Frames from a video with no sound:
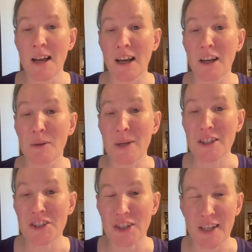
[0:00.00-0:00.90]

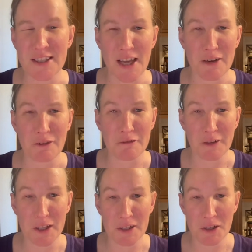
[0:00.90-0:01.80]
And so that's kind of a
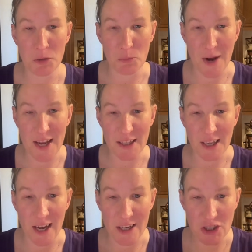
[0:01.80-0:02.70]
fun way
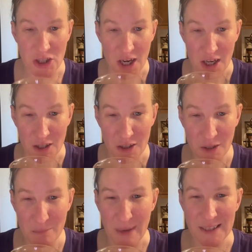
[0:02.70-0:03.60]
that I share
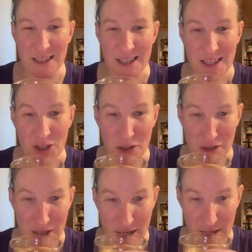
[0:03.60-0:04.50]
my tea
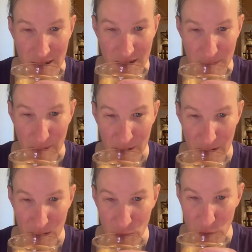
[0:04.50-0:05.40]
journey
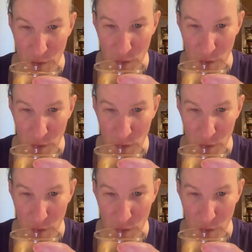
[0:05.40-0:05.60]
experience.